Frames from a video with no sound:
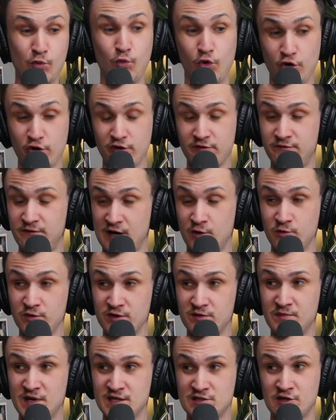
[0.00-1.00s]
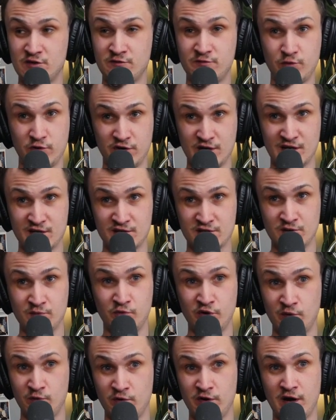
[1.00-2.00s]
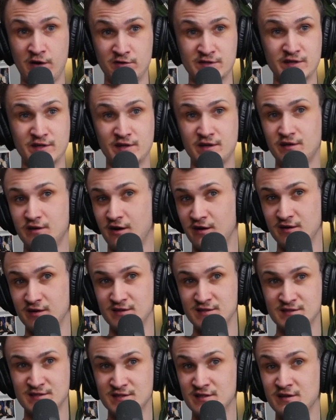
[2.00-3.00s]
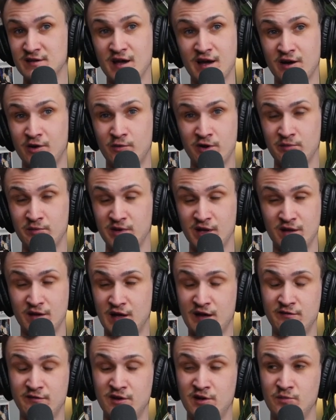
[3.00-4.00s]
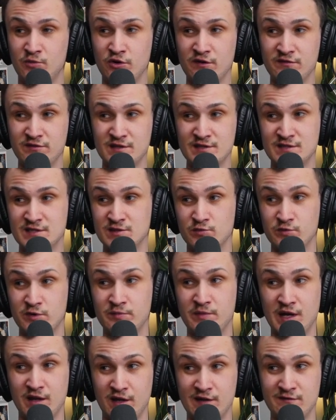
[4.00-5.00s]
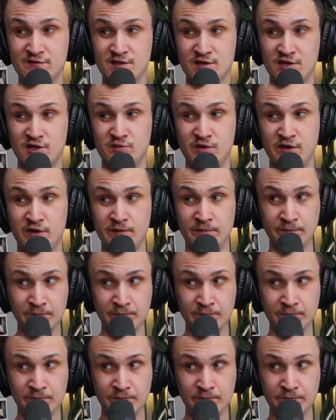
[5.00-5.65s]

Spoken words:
Like warfare with myself, where I got to the point where I was like, all right, this is it. I don't want to be alive anymore if this is what my life's gonna be.